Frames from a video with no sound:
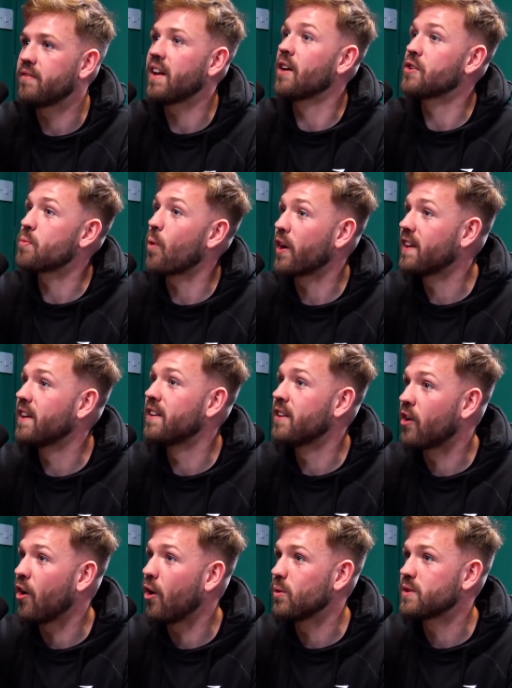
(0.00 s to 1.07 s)
And I was working in the
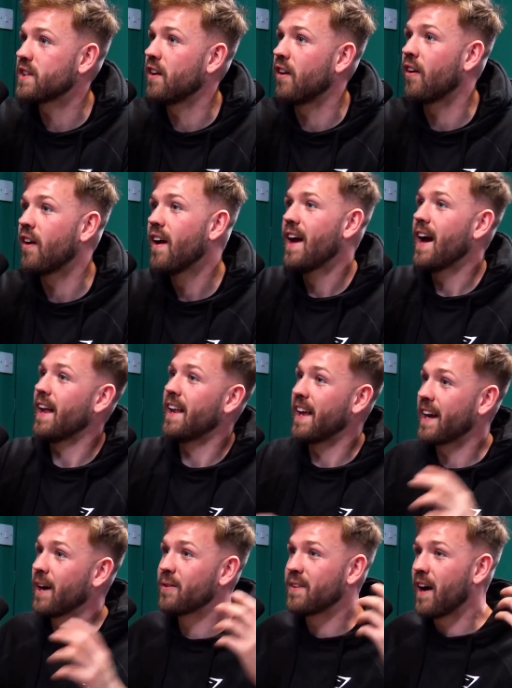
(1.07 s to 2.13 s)
call center and
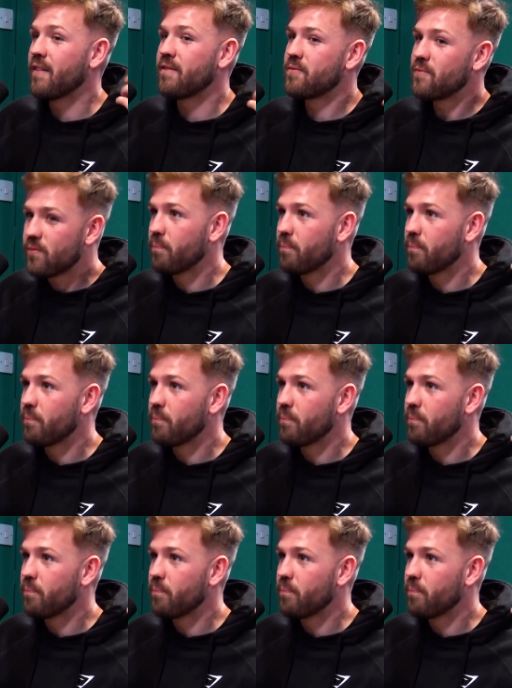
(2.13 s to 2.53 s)
like I would have